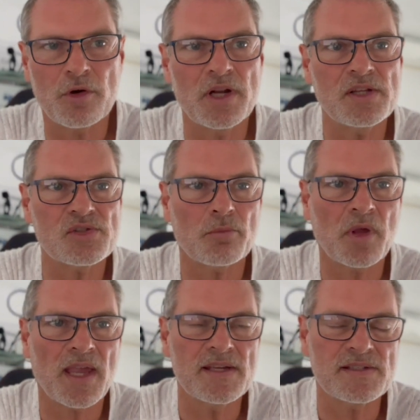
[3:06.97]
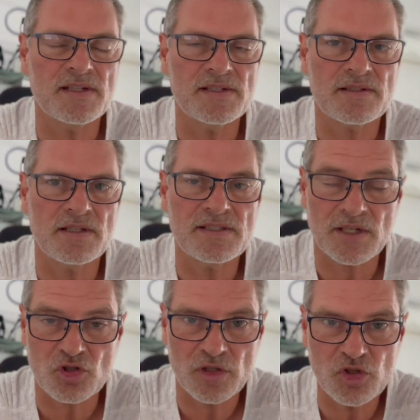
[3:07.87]
And in some cases, it's
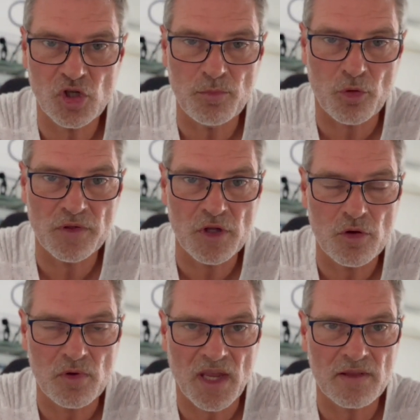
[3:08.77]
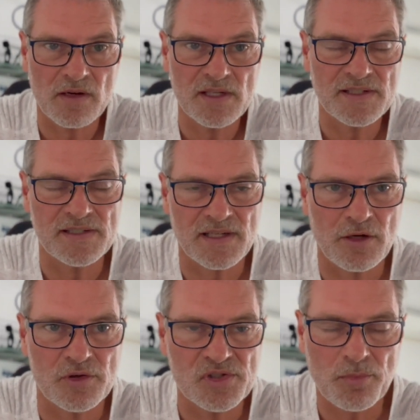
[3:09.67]
actually cheaper in the UK than it is
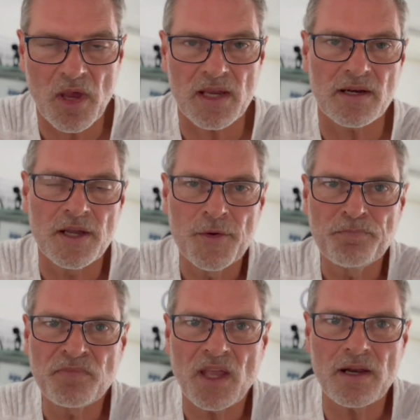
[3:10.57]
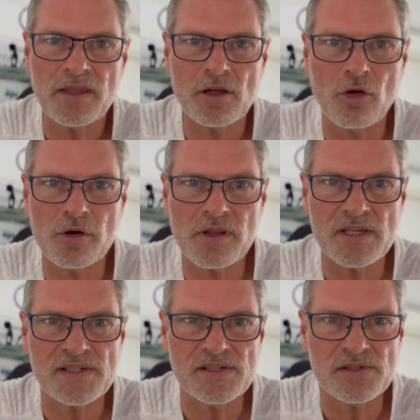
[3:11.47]
here in Spain. And I think a lot of
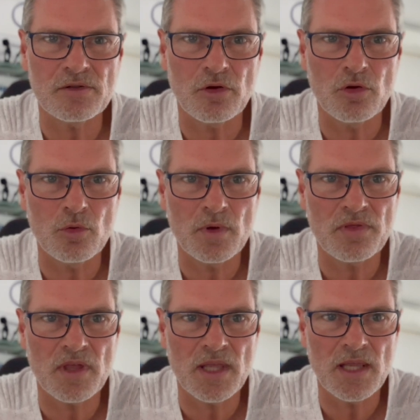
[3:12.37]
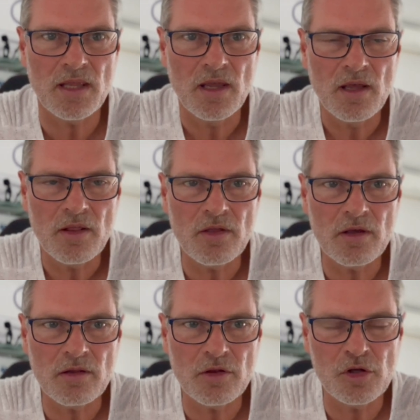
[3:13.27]
this is to do with the
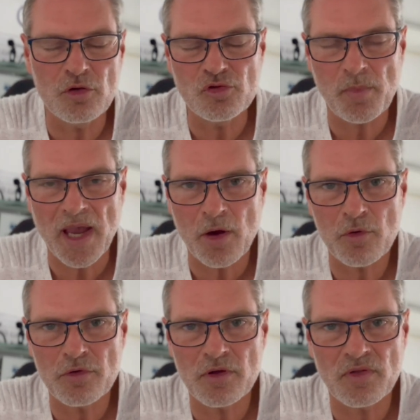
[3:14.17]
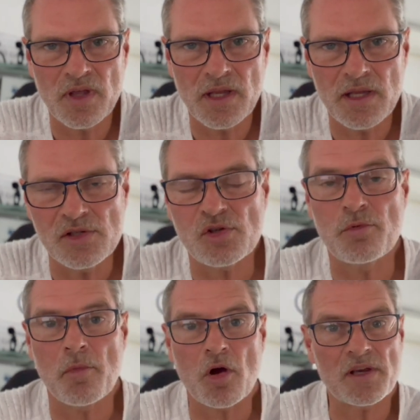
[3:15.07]
huge power that the
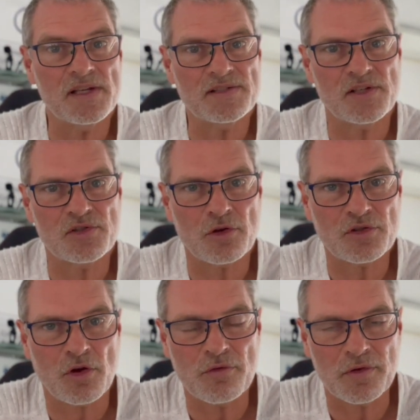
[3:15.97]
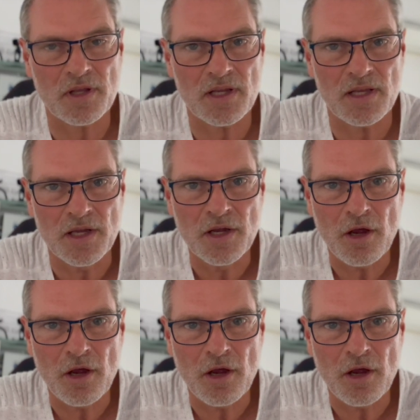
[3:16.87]
supermarkets exert over the